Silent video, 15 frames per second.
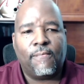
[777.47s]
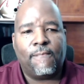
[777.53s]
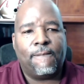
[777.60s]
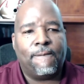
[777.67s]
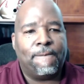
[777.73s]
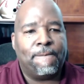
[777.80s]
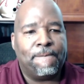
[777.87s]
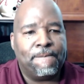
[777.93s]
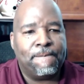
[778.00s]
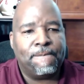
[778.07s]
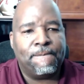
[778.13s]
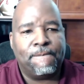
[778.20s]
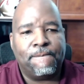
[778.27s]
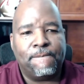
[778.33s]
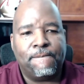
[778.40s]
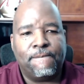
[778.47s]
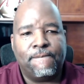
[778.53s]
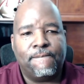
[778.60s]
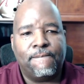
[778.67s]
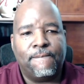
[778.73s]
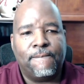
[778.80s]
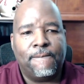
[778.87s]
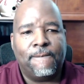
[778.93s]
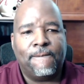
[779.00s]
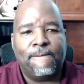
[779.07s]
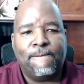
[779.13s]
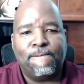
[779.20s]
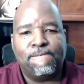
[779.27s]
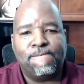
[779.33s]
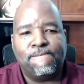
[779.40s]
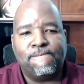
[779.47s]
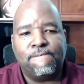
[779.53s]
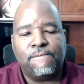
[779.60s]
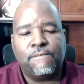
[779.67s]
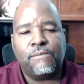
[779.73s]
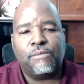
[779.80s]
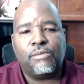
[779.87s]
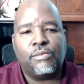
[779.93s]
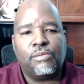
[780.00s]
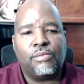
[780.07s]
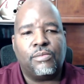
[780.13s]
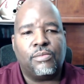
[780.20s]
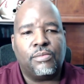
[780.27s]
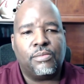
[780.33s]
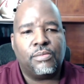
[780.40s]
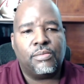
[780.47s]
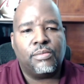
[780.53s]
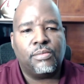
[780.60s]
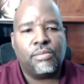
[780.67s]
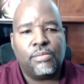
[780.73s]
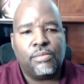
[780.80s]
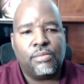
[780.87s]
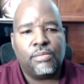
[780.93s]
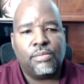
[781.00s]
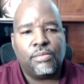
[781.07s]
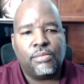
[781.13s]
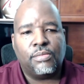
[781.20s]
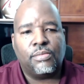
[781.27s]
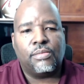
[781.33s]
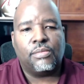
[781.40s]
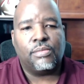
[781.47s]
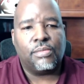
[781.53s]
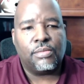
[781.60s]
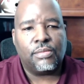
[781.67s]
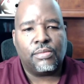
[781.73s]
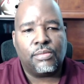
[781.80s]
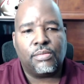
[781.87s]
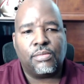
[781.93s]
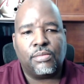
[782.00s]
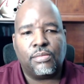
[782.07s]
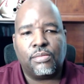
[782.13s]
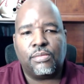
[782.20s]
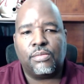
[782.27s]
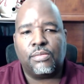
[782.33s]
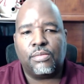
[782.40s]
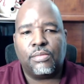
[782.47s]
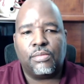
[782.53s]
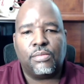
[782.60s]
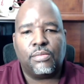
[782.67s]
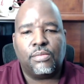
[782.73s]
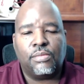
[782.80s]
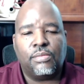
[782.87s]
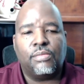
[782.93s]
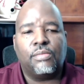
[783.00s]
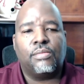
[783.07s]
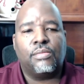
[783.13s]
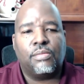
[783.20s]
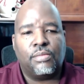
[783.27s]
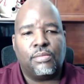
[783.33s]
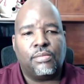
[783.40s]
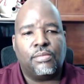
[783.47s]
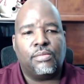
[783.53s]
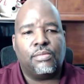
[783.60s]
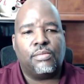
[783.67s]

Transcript: [no speech]